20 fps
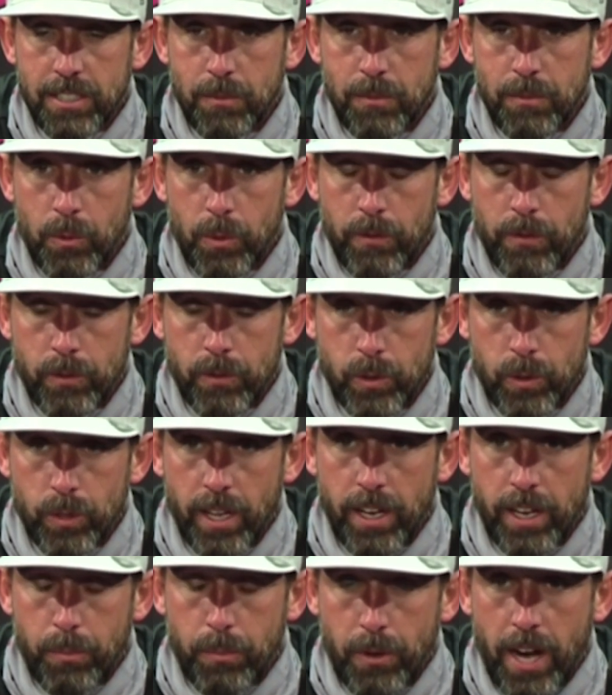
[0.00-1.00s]
I mean, we don't even do
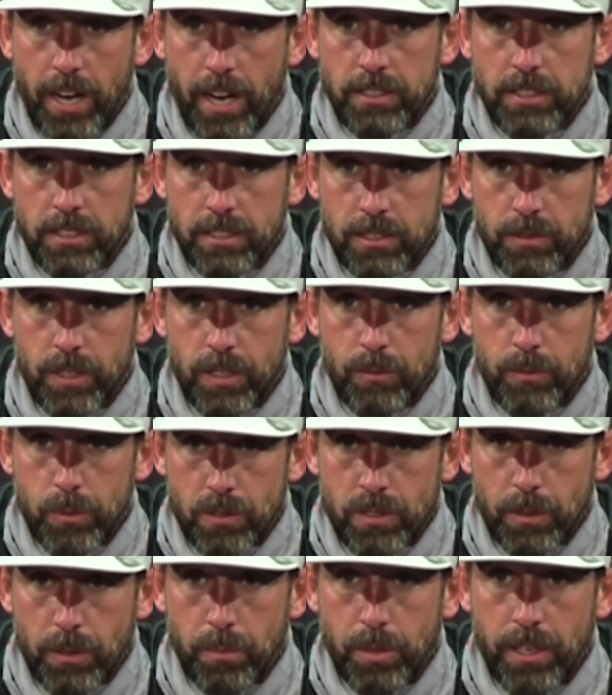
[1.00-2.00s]
that at practice. We have
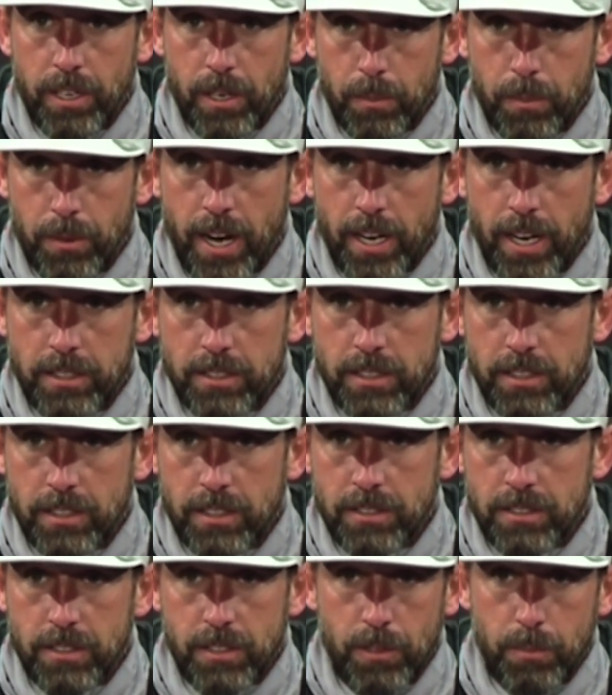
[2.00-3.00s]
music playing at
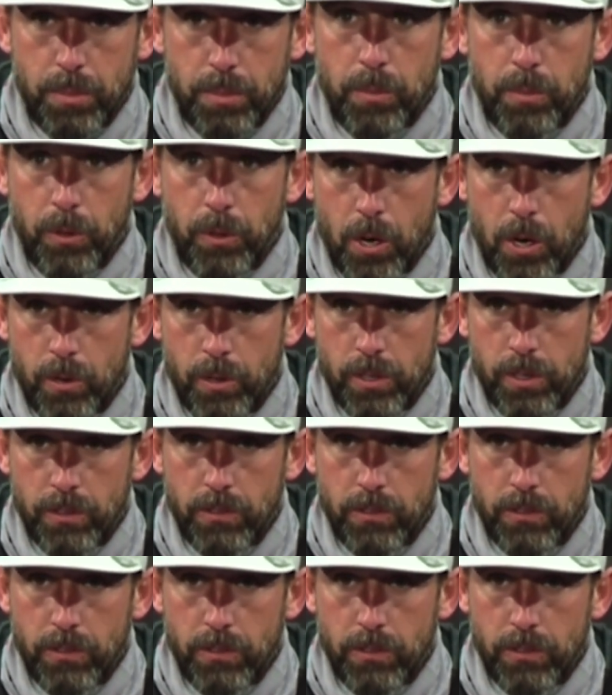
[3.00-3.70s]
practice, you know, people going.